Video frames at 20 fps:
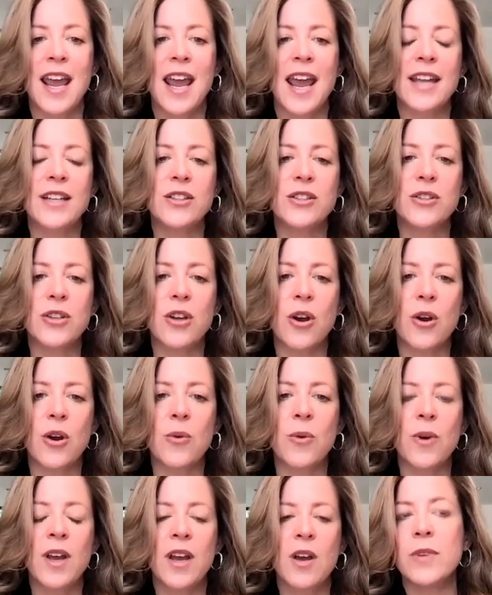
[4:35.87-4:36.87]
And
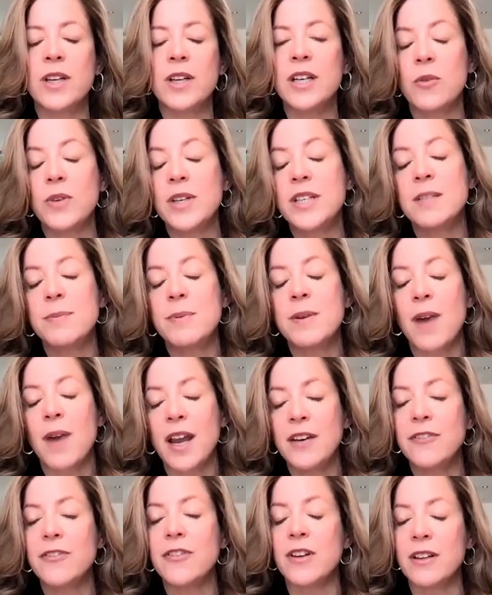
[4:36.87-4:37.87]
so, you know, we need to be
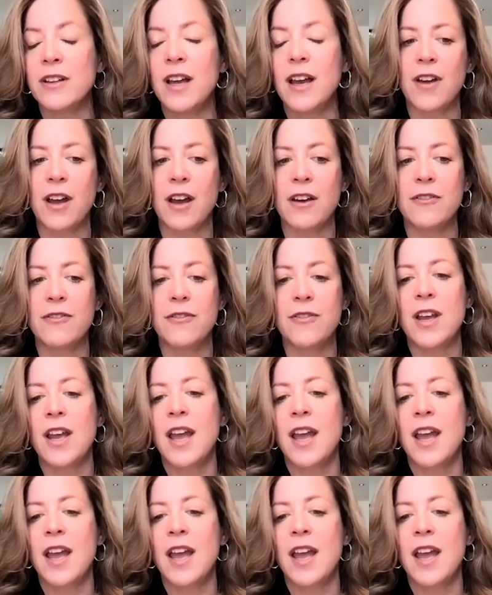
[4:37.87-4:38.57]
mindful of